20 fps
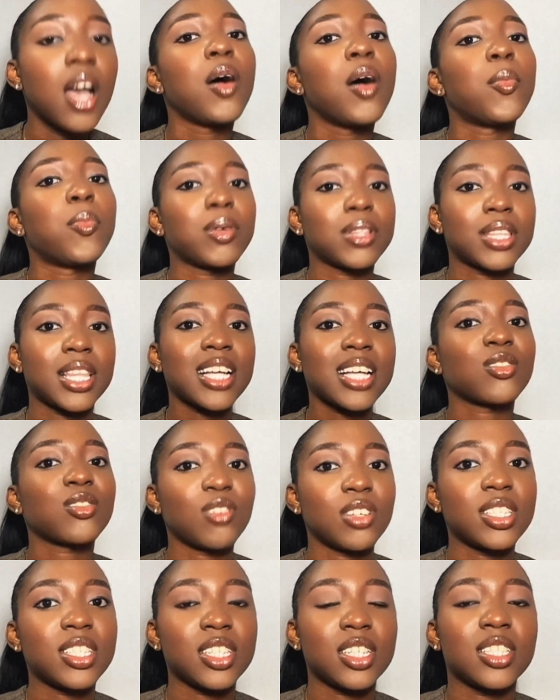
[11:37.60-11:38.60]
But that's
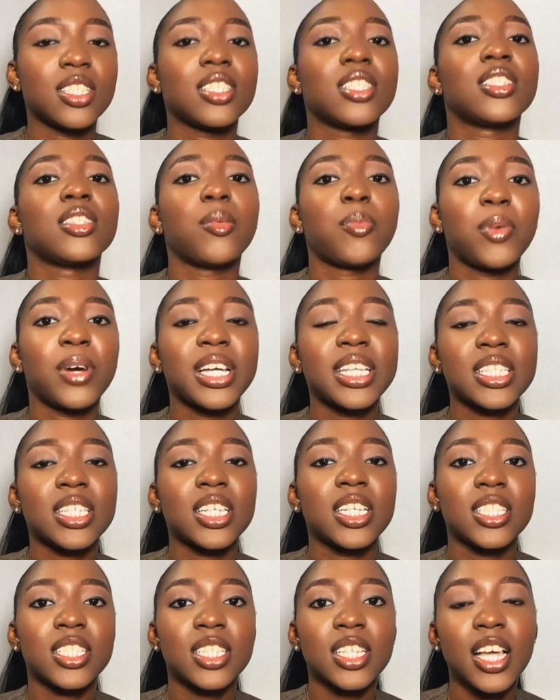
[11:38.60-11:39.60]
not it. The point
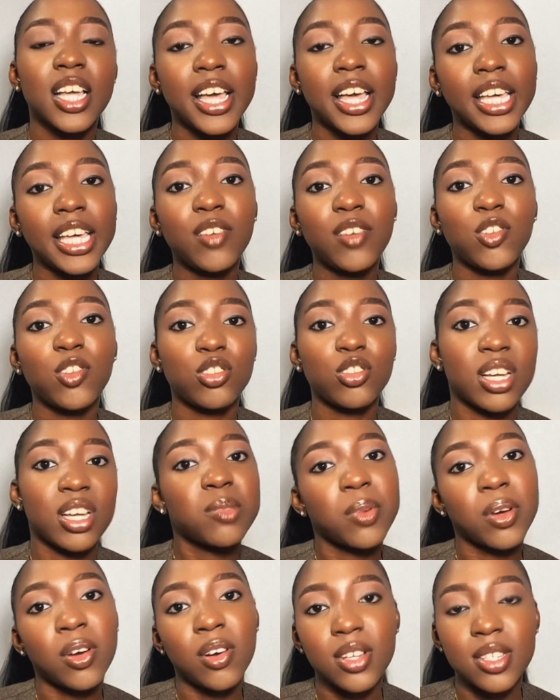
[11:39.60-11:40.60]
is, if you're trying to
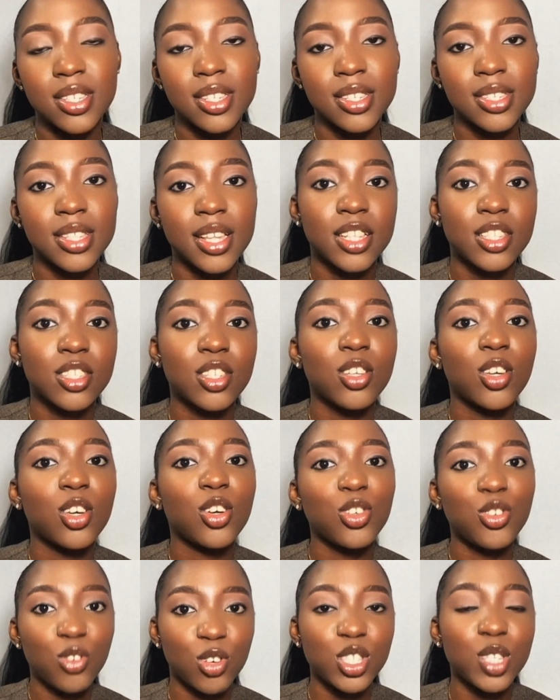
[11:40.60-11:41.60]
be consistent,
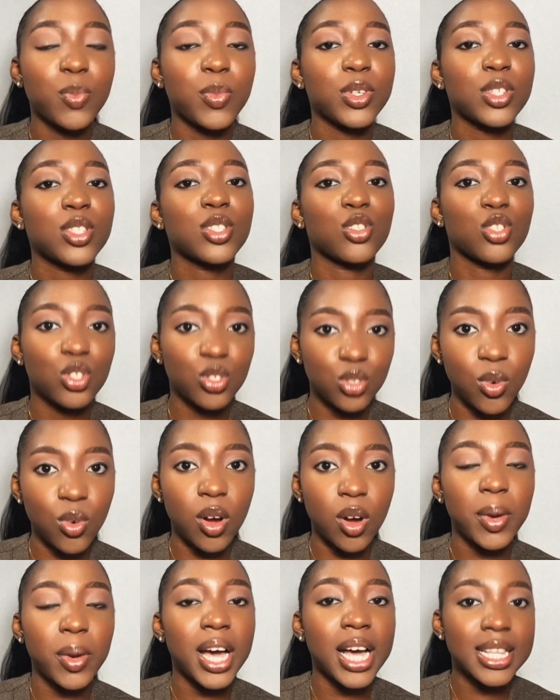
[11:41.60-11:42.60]
you're supposed to show
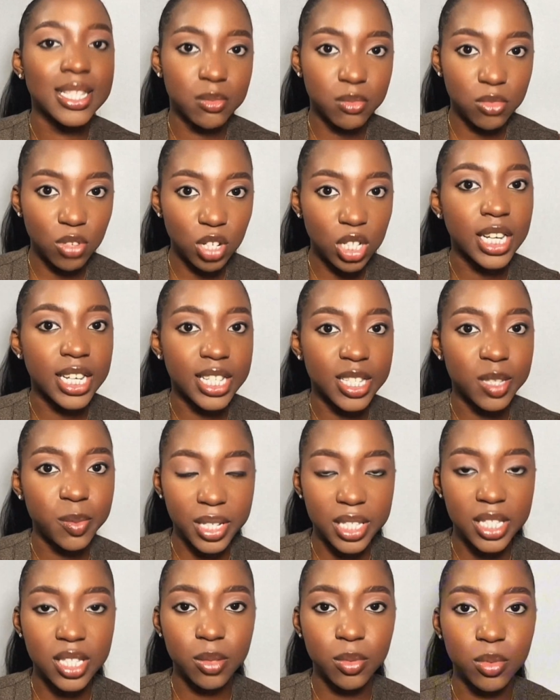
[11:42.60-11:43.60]
up as much as
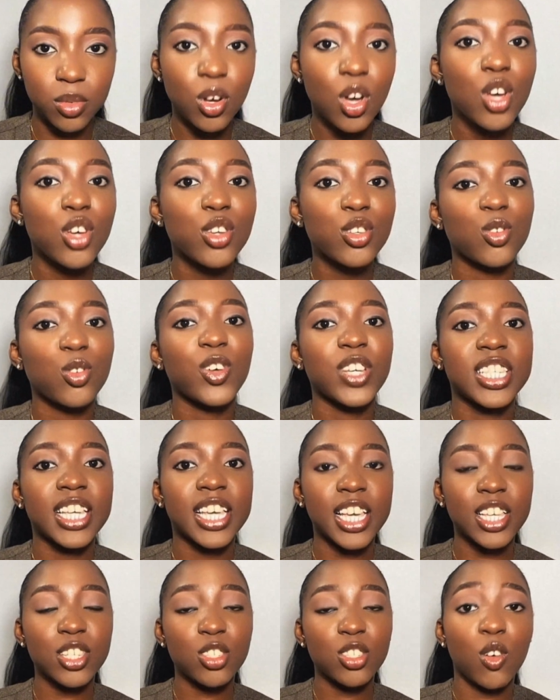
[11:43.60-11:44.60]
possible. So it's a
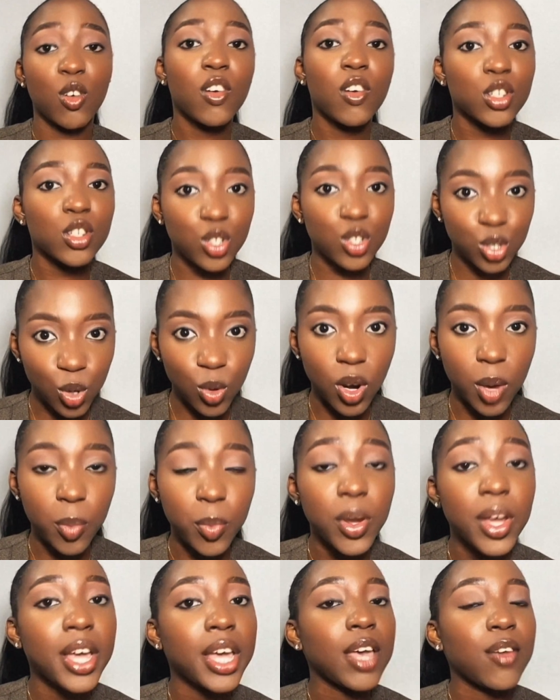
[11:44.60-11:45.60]
case of show up.